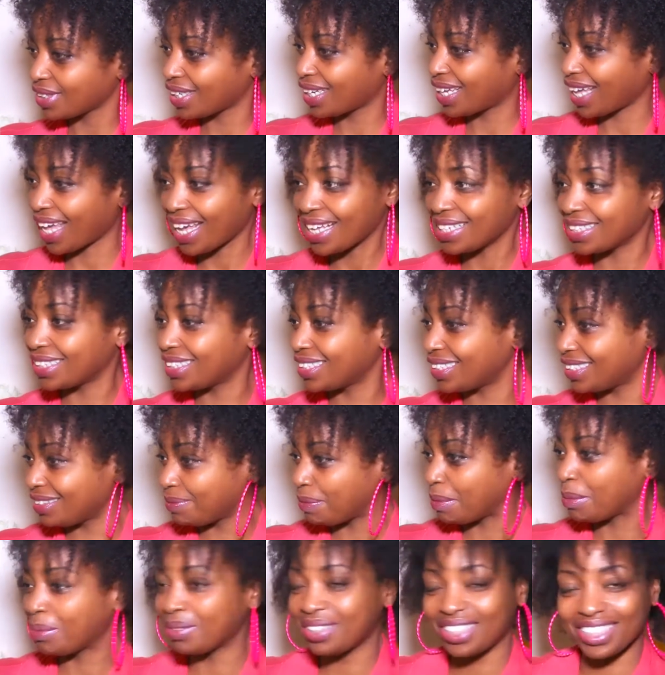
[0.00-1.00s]
Okay, these
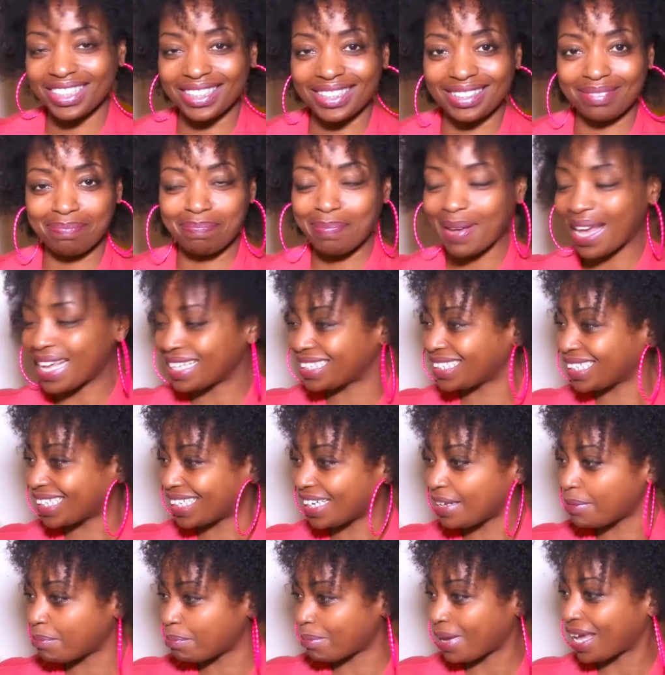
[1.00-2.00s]
people just
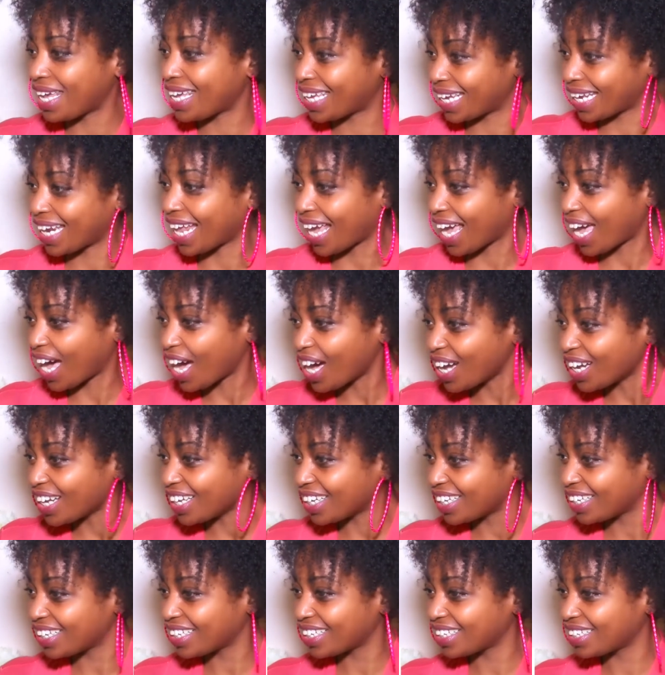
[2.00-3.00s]
basically making
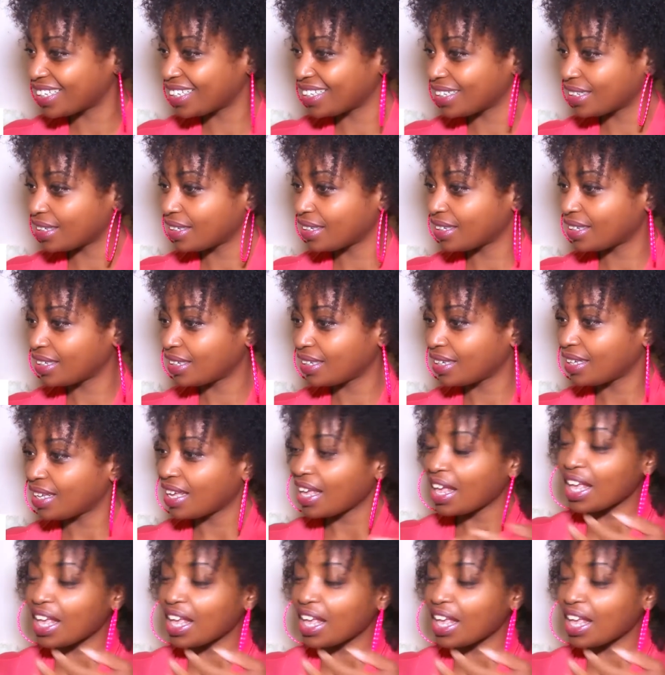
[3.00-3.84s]
out. Do